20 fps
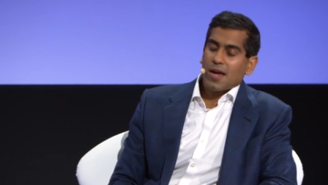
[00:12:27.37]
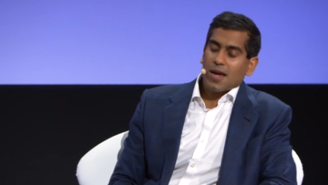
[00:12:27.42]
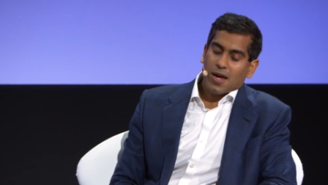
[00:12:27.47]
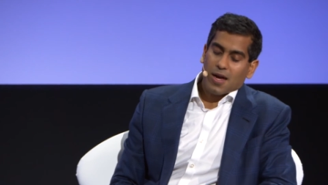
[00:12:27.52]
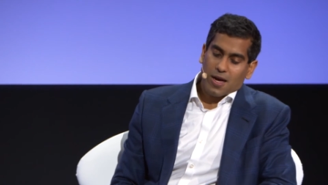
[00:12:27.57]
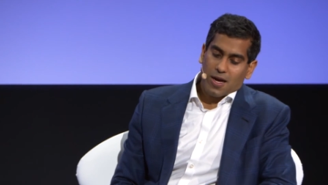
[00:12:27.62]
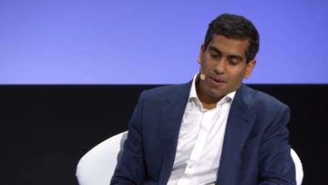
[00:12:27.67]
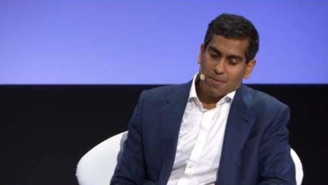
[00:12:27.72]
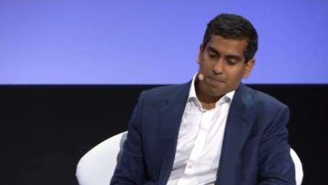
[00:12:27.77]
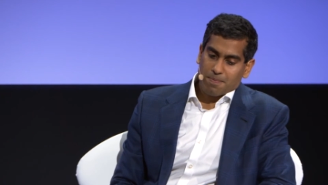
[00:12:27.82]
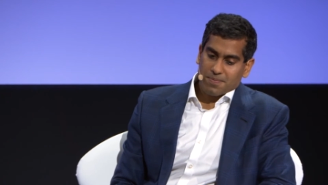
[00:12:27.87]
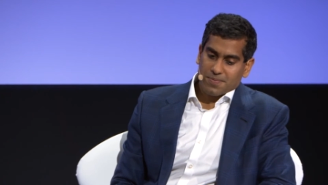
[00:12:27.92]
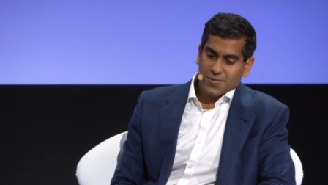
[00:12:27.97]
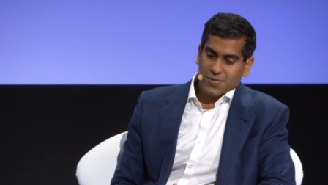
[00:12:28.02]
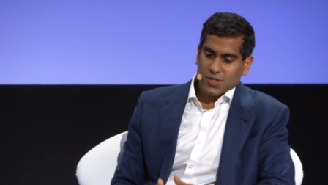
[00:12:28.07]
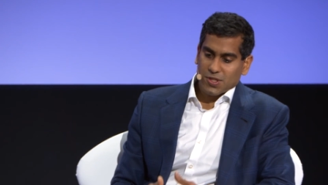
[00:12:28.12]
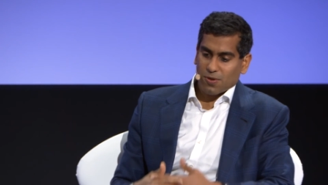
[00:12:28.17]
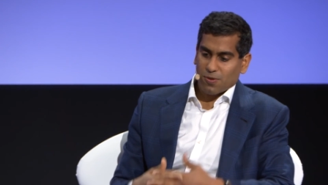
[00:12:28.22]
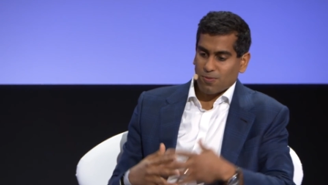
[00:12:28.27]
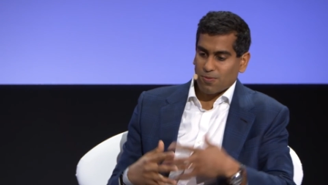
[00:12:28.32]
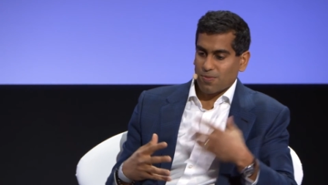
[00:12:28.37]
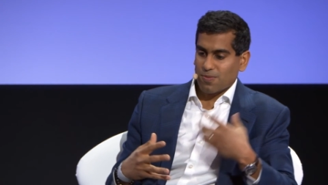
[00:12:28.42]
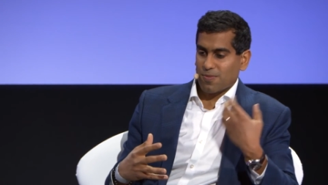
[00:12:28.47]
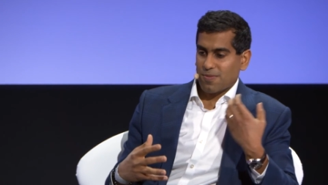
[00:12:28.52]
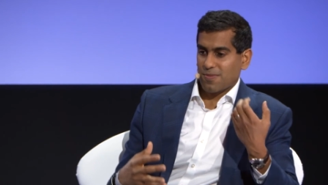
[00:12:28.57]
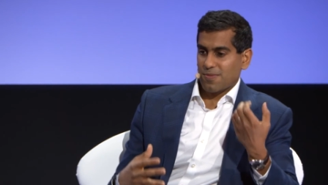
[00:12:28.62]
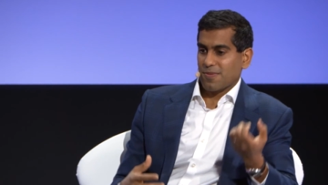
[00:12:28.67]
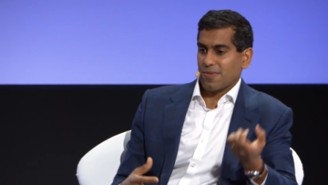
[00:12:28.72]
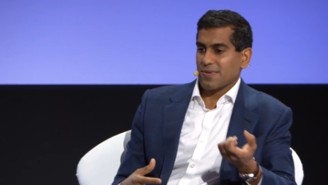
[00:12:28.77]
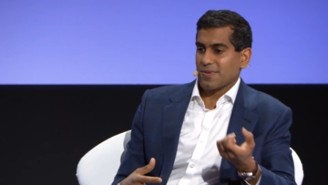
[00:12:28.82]
Um, so
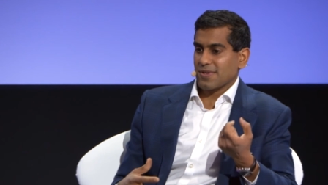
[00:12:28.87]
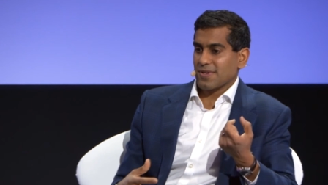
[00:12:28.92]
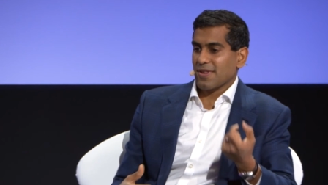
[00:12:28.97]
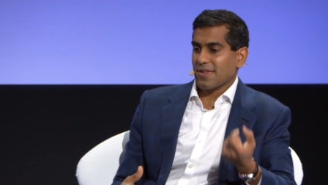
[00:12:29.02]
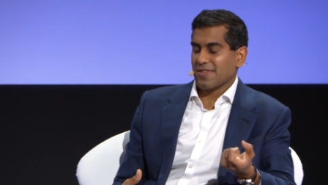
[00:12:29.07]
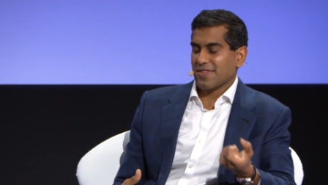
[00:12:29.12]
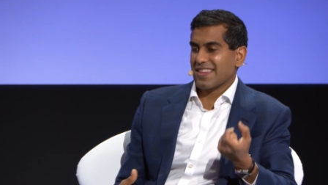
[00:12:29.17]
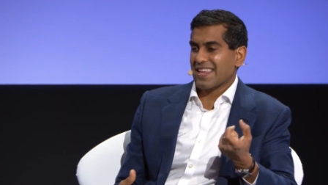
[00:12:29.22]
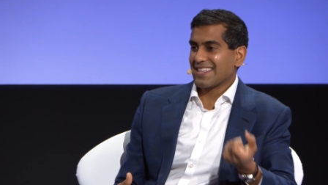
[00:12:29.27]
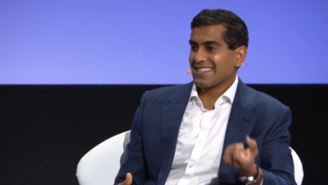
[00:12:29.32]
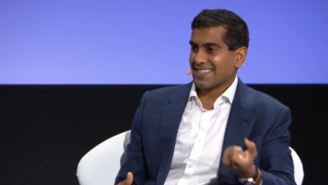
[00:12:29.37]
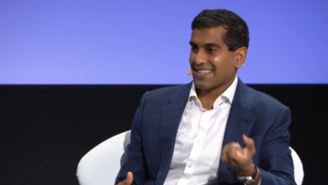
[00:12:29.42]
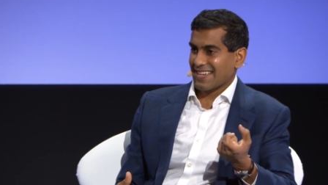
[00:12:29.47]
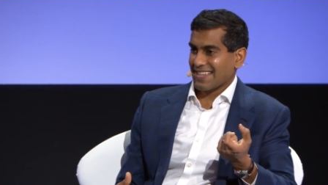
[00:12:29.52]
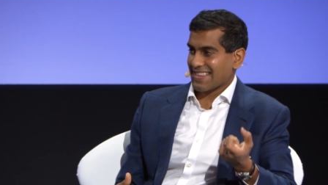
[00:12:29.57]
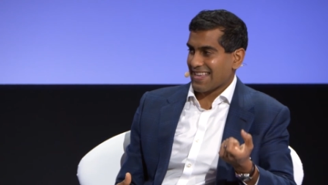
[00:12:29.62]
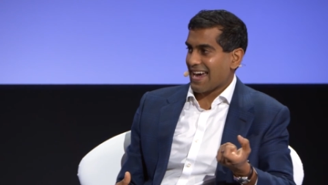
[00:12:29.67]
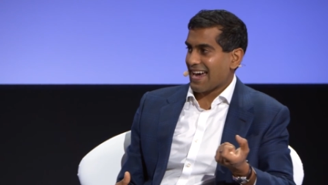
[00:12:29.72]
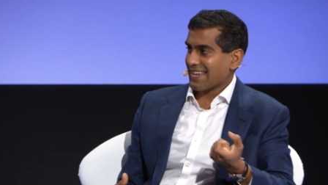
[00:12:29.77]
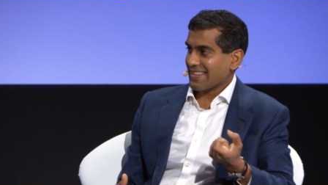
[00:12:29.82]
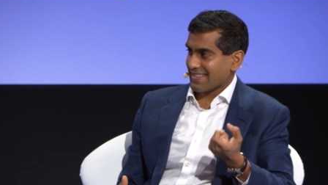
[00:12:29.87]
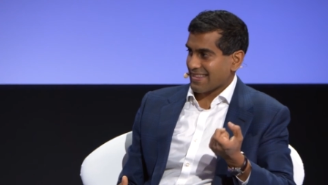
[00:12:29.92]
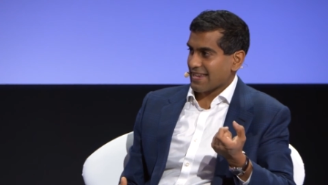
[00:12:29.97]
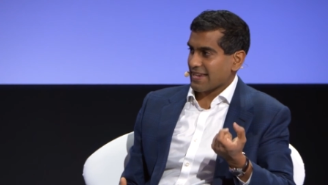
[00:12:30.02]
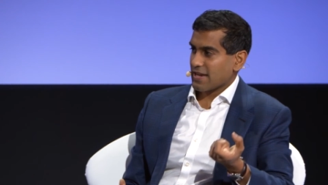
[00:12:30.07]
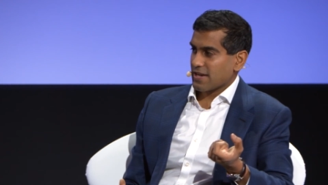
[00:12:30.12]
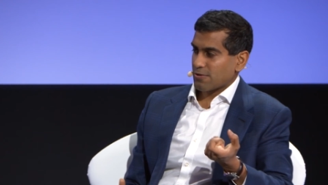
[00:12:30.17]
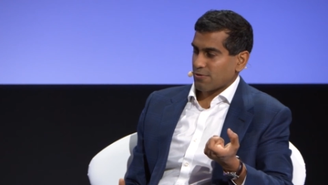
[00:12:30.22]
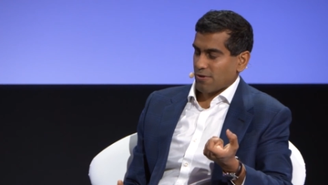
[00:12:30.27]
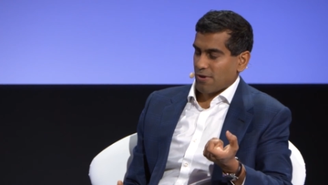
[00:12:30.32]
uh, things like that,
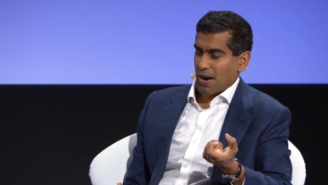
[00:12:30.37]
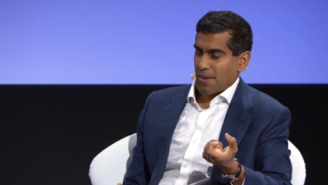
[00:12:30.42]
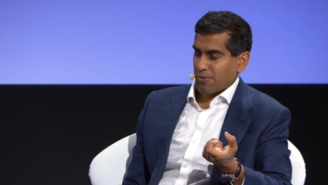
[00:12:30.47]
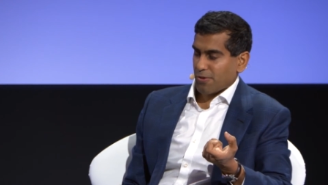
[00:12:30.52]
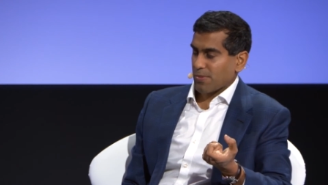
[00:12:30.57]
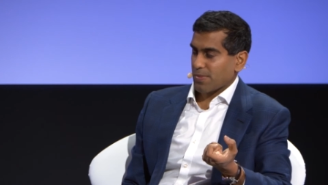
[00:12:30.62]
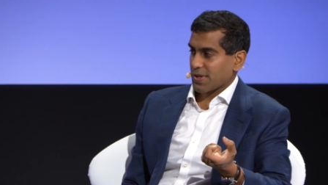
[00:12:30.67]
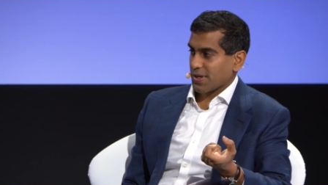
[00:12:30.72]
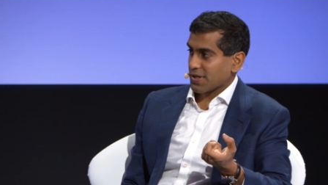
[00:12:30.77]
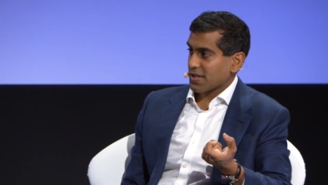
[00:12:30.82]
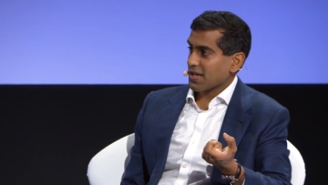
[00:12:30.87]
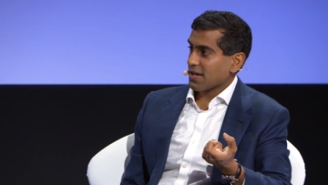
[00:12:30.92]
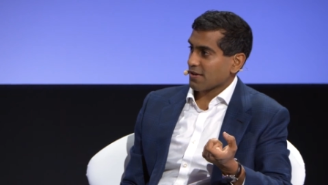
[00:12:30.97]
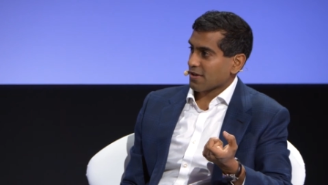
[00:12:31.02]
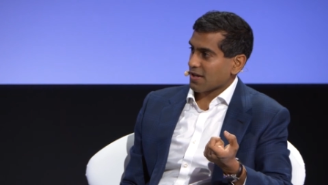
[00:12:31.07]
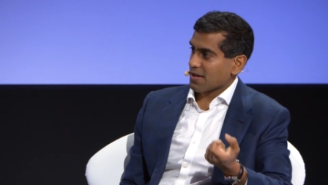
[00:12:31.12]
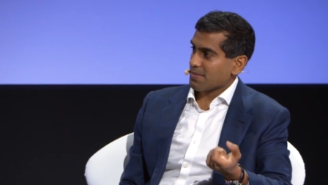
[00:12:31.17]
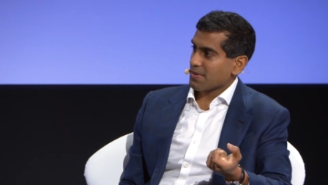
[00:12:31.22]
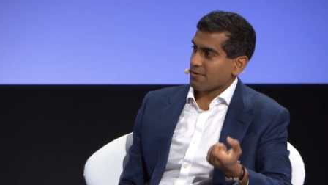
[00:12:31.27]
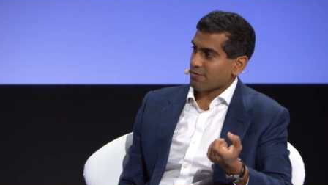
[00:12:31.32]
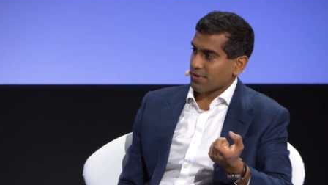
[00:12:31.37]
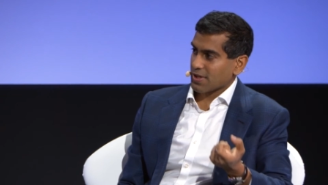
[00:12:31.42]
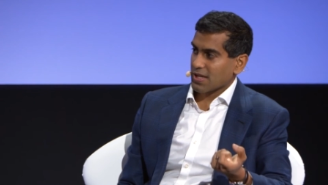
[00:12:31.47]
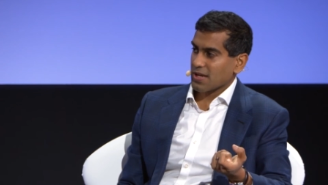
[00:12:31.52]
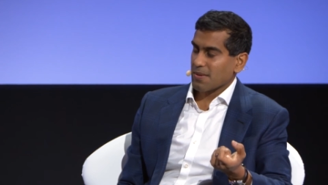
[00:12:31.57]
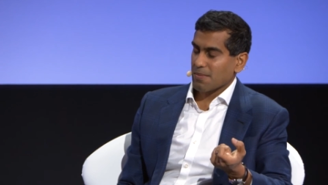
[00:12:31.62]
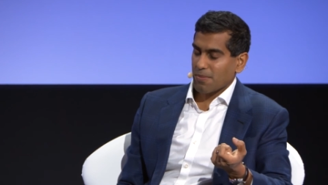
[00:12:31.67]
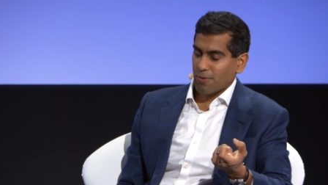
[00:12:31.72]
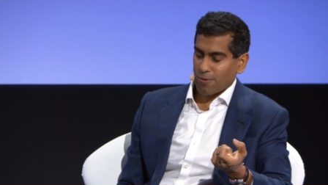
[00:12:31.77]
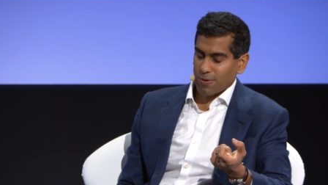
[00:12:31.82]
that interoperability, are going to be
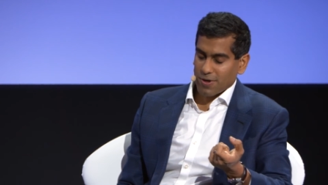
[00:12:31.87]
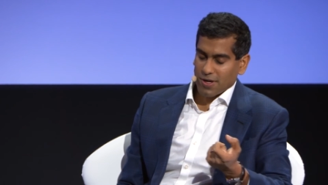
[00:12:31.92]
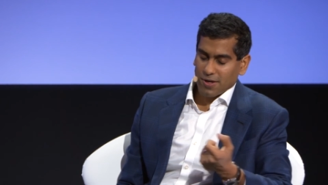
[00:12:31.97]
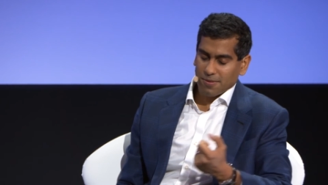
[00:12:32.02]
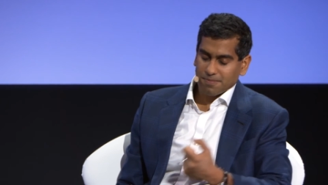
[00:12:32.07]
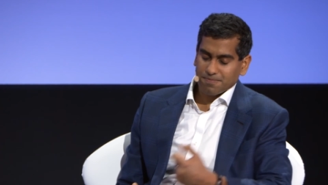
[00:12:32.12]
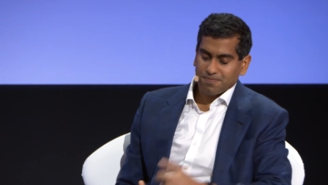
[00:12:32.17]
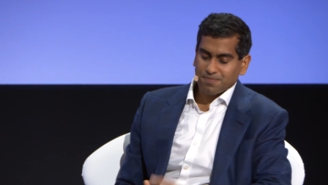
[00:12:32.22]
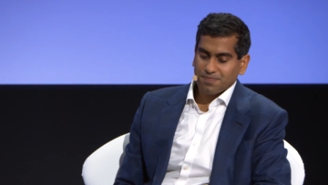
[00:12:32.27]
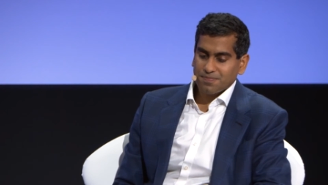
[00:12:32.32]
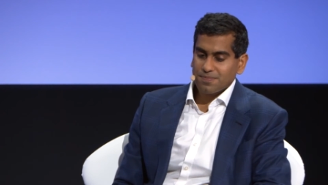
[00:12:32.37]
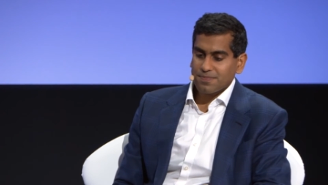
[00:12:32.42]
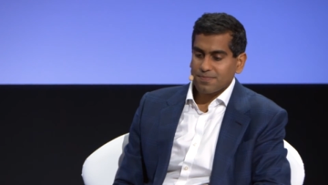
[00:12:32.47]
really important.